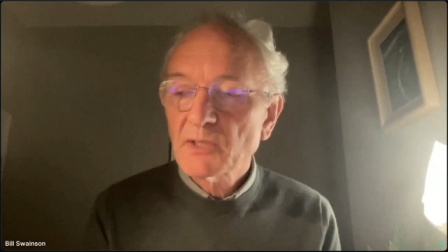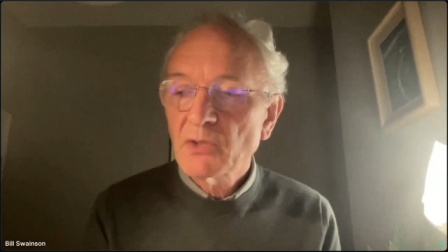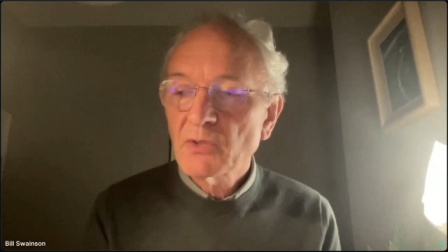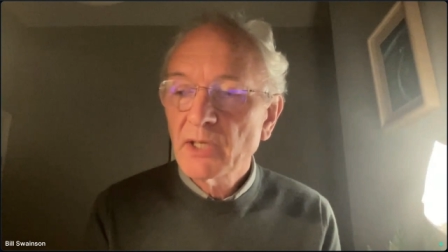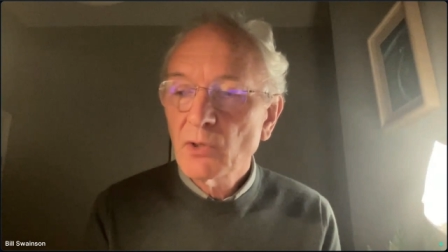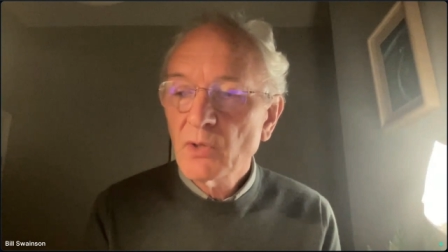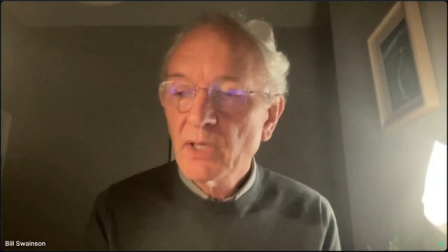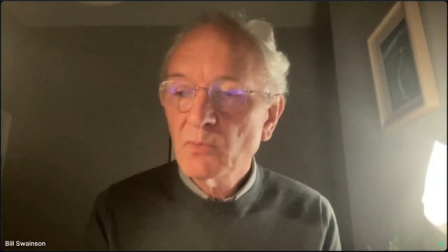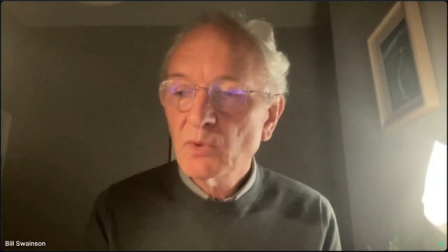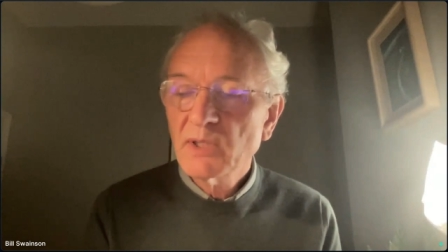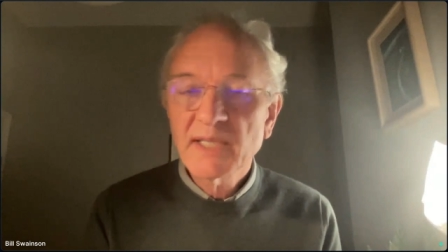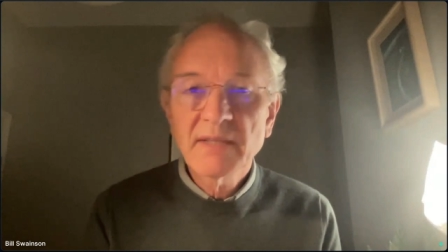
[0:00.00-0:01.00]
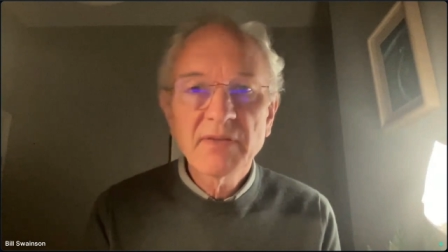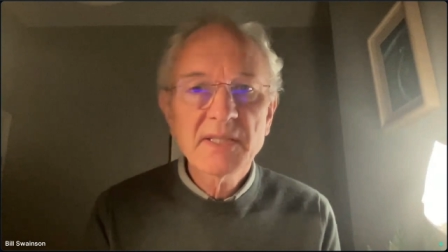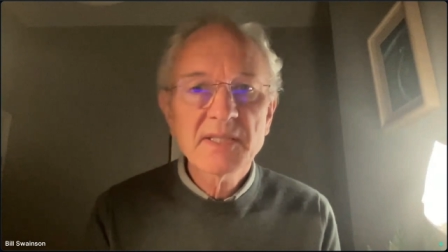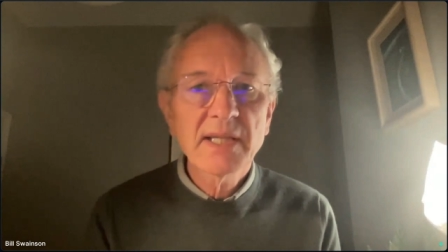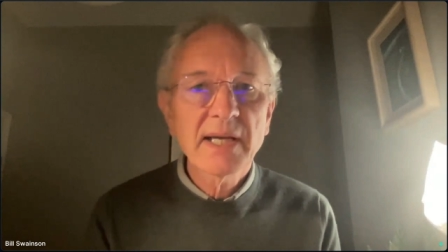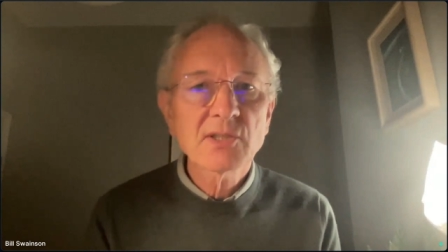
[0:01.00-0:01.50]
So Georgi will give
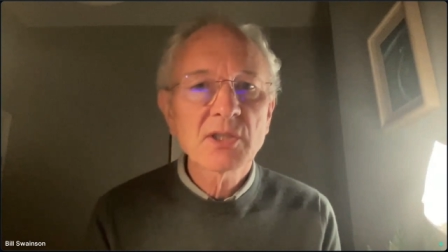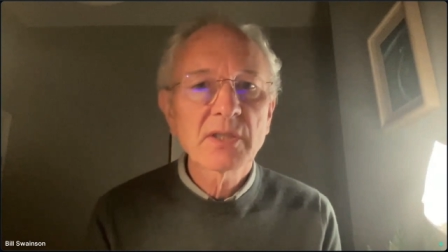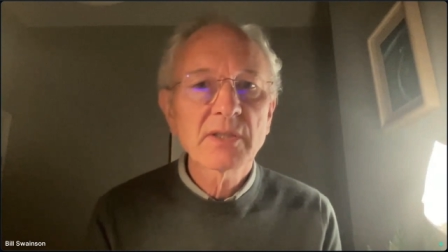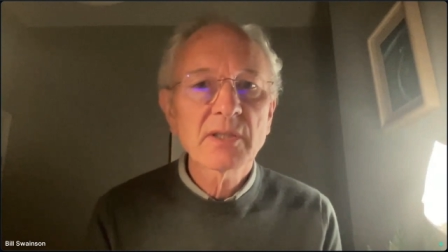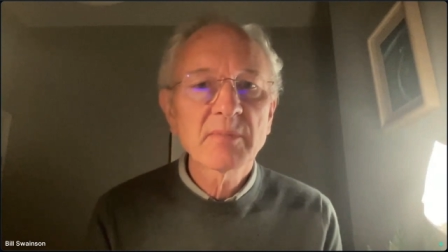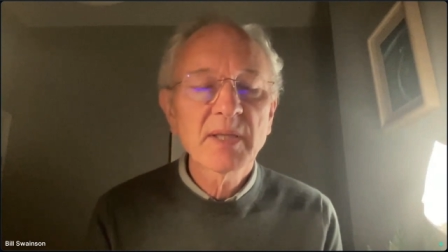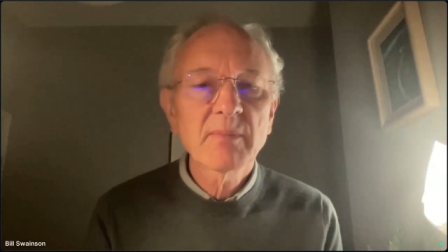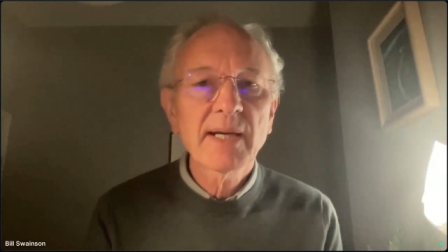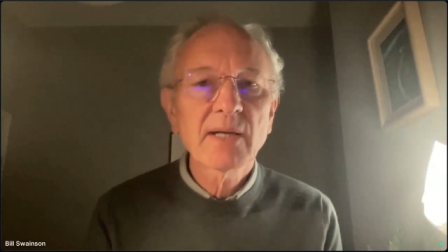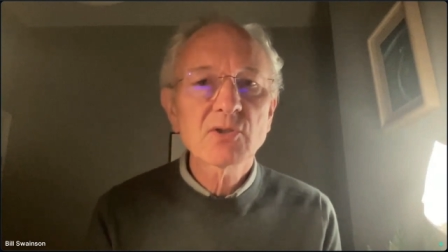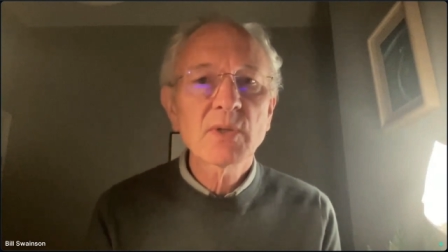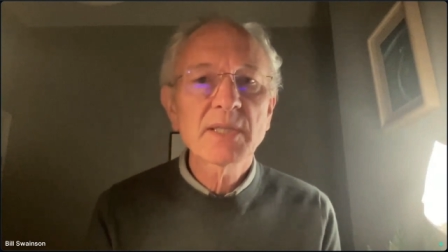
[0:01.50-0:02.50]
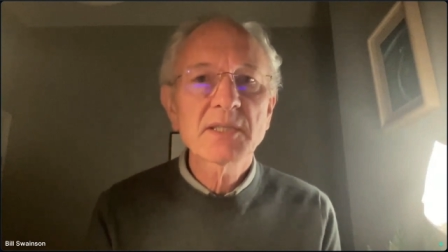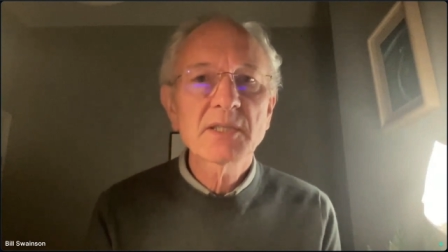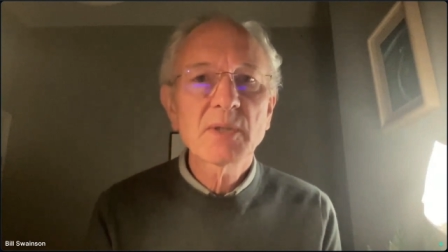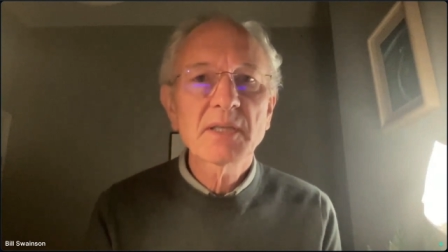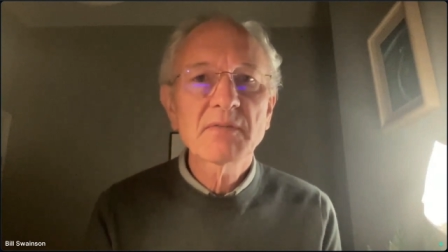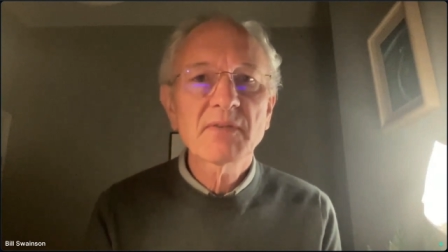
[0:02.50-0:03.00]
his lecture. It'll be about 20,
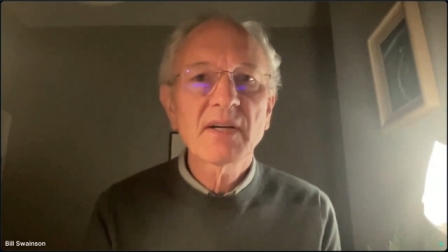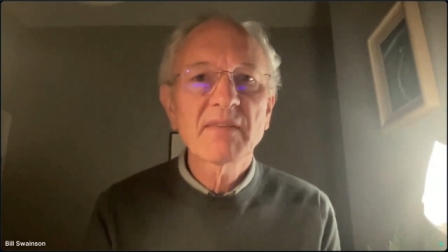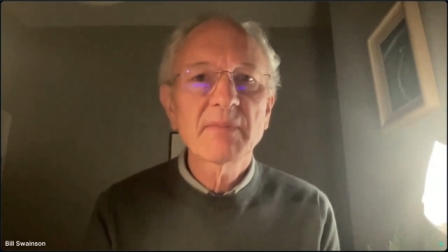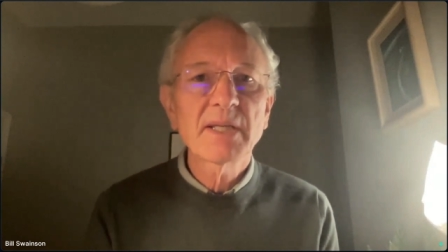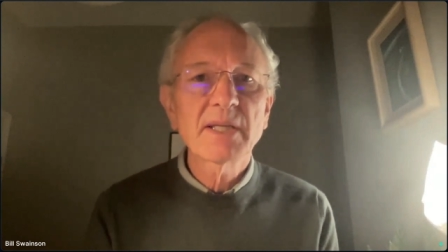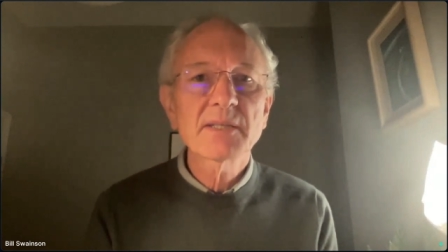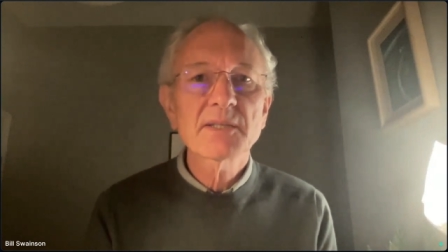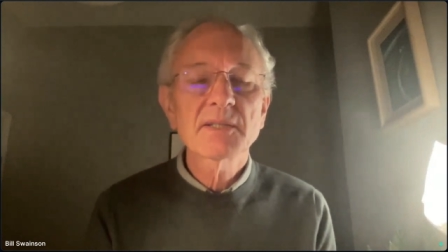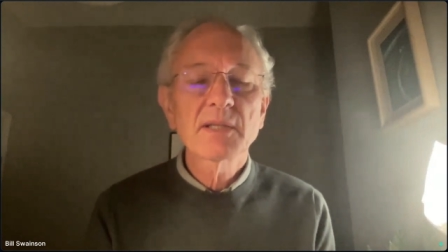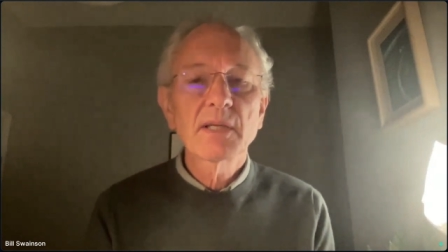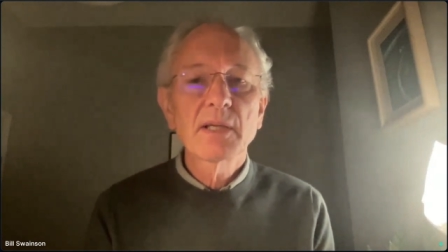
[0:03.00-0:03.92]
25 minutes.